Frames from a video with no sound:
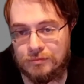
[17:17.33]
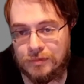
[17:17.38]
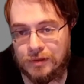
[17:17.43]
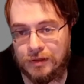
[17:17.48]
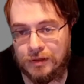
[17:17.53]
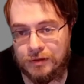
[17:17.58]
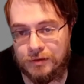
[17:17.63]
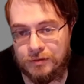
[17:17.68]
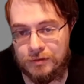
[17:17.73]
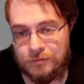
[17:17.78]

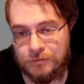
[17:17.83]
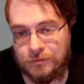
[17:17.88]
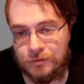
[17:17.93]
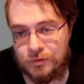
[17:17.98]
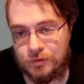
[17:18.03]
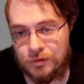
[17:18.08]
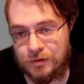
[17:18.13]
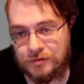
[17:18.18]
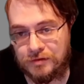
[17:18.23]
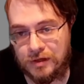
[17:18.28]
I've
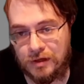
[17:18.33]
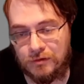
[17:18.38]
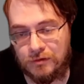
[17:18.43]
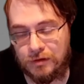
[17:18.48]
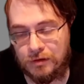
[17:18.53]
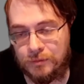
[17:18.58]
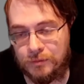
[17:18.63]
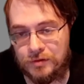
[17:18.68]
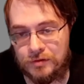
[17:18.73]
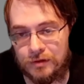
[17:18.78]
lost count how
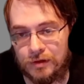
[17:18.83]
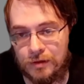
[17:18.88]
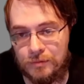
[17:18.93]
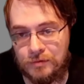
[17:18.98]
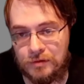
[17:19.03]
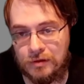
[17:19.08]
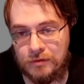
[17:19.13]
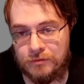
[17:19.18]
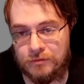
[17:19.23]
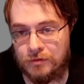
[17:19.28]
many times
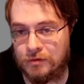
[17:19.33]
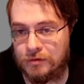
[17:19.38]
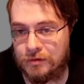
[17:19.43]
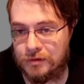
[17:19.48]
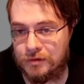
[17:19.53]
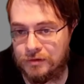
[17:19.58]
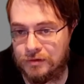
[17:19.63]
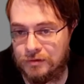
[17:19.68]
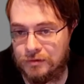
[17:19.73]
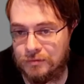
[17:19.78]
I've heard
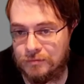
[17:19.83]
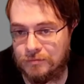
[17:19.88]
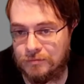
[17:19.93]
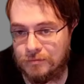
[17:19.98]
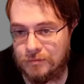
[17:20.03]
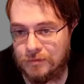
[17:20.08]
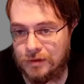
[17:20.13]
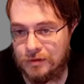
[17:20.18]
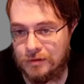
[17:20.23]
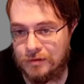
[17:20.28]

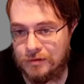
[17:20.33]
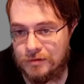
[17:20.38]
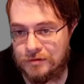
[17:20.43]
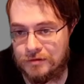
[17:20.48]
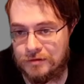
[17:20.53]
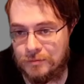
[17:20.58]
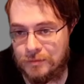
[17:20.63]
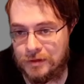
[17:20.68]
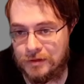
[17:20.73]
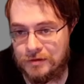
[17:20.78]

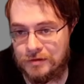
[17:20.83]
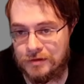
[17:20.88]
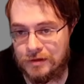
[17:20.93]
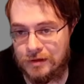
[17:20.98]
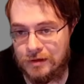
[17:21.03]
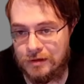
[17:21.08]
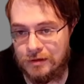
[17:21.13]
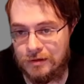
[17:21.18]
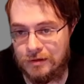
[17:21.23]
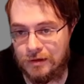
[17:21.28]
somebody
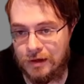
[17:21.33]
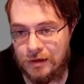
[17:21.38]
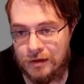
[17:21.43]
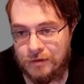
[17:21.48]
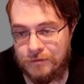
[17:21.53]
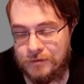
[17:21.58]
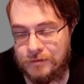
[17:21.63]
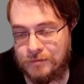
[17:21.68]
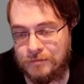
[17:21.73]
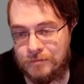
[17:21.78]
say, I
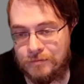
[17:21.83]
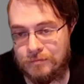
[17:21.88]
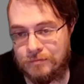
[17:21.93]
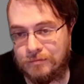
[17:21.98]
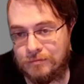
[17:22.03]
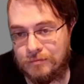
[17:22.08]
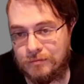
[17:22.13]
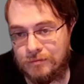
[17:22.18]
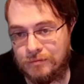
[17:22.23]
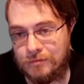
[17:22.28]
haven't
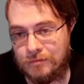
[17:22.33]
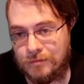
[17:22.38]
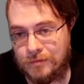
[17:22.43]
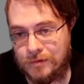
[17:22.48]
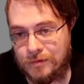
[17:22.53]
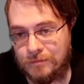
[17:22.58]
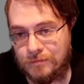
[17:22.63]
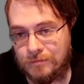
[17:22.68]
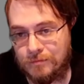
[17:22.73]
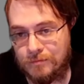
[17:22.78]

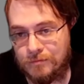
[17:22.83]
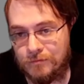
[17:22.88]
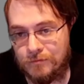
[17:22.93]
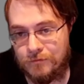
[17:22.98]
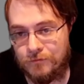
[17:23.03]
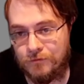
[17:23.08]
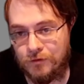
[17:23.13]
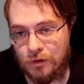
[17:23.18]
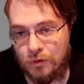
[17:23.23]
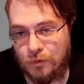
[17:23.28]

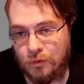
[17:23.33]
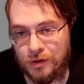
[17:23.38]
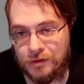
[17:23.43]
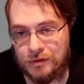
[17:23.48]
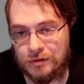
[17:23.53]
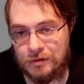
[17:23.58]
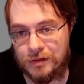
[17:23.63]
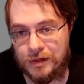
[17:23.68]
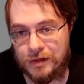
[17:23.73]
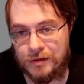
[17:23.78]
felt weather
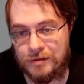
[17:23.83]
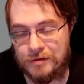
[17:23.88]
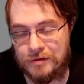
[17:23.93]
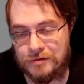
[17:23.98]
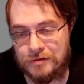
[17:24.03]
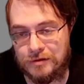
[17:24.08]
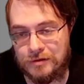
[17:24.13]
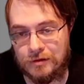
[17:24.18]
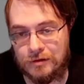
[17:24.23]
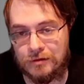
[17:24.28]
like this
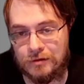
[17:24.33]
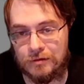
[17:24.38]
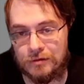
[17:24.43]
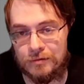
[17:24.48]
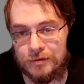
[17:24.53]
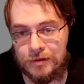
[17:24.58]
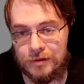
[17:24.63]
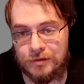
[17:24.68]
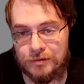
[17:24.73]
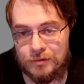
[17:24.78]
here
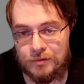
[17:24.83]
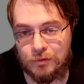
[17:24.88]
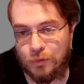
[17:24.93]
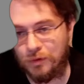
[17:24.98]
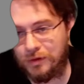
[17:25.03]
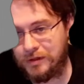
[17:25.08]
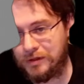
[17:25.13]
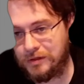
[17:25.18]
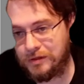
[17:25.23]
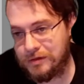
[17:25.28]
in 20
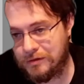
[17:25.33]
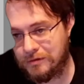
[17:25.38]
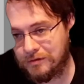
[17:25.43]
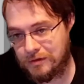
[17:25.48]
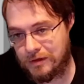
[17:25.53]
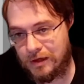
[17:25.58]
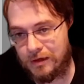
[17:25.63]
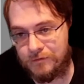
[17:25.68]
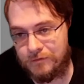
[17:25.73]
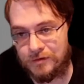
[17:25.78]
years. I
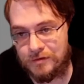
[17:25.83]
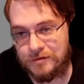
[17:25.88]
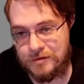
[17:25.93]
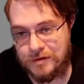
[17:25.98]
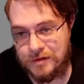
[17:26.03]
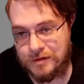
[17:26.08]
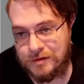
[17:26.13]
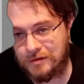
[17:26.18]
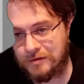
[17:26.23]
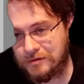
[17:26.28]
haven't
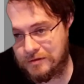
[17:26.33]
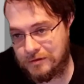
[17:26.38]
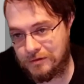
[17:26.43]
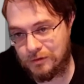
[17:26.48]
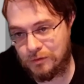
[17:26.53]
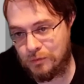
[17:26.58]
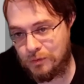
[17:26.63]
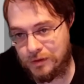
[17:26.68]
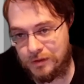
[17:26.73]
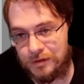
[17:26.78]
seen this in
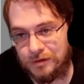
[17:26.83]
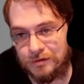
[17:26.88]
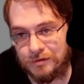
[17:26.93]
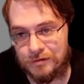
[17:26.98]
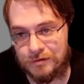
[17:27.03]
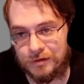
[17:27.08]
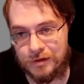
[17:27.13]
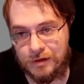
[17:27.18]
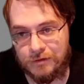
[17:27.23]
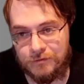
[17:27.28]
20 years.
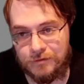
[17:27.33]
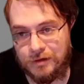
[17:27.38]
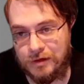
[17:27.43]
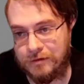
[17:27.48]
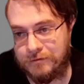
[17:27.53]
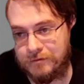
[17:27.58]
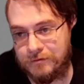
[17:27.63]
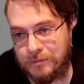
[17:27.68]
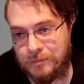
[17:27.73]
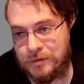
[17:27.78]
I have
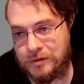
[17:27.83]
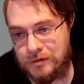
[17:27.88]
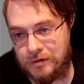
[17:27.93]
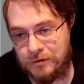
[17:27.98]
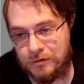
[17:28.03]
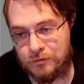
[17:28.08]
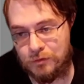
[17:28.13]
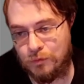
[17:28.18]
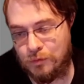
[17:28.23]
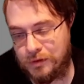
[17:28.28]
never been here
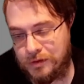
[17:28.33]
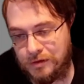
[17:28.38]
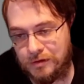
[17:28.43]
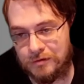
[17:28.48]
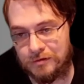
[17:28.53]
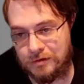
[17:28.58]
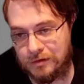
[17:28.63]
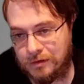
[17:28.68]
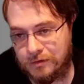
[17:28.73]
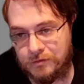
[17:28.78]
20 years.
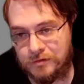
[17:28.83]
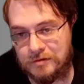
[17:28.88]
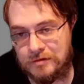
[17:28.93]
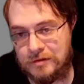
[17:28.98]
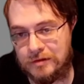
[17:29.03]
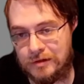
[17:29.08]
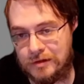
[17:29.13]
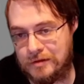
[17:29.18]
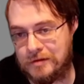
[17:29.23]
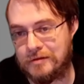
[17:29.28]
I've never seen
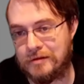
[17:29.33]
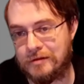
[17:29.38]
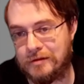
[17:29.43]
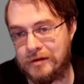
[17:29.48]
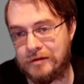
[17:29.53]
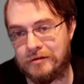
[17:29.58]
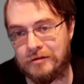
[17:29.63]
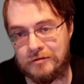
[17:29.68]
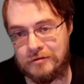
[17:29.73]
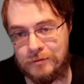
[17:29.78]
anything like
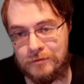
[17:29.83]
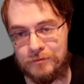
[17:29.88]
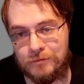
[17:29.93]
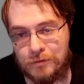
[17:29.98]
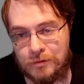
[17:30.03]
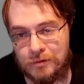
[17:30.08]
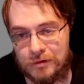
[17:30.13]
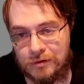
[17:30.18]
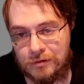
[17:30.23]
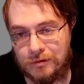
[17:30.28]
this before.